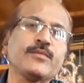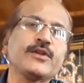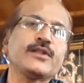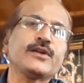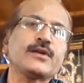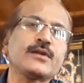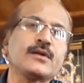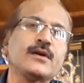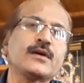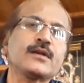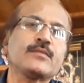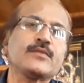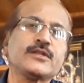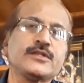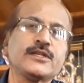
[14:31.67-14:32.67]
by the drawer
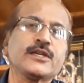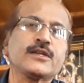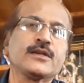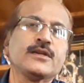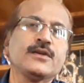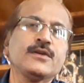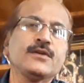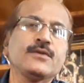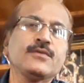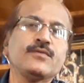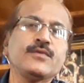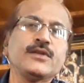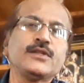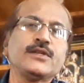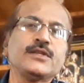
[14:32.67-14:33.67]
of the check
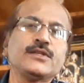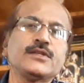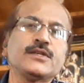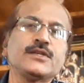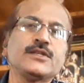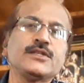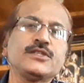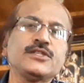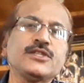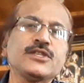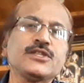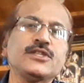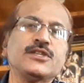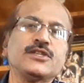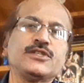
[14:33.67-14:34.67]
with his
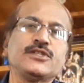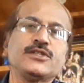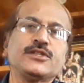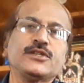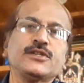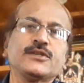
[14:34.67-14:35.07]
signature.